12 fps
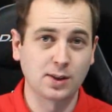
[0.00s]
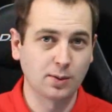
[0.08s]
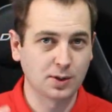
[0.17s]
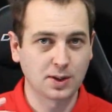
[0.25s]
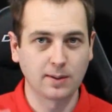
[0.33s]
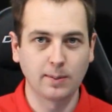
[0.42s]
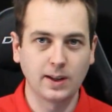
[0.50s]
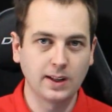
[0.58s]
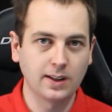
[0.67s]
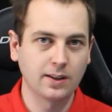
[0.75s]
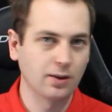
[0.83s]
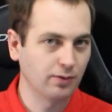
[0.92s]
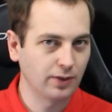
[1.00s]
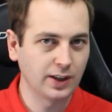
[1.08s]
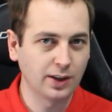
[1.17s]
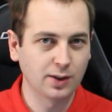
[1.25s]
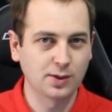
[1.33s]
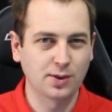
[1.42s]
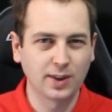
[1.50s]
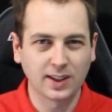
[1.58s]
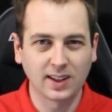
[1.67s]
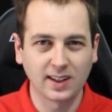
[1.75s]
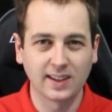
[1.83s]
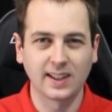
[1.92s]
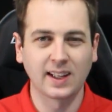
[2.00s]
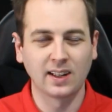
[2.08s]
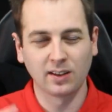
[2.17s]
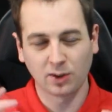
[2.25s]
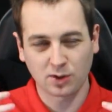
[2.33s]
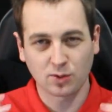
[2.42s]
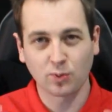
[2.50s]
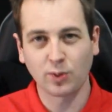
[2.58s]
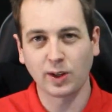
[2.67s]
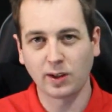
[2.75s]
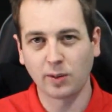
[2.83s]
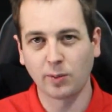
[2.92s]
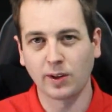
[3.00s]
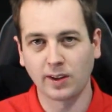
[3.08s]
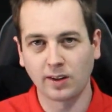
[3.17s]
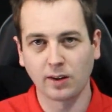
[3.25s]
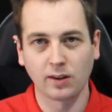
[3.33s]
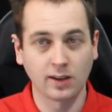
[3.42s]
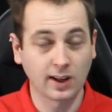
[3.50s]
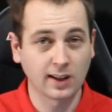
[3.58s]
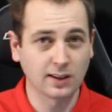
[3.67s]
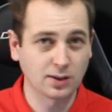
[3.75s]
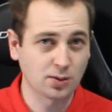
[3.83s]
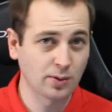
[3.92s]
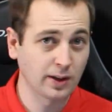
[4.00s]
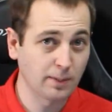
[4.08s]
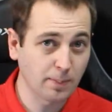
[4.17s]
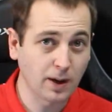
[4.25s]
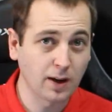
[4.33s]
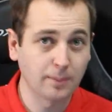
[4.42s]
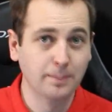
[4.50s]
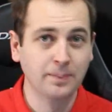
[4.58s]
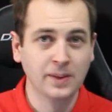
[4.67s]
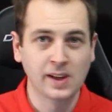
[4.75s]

So watching media or videos or anything like that, it looks really, really good. The colors really pop.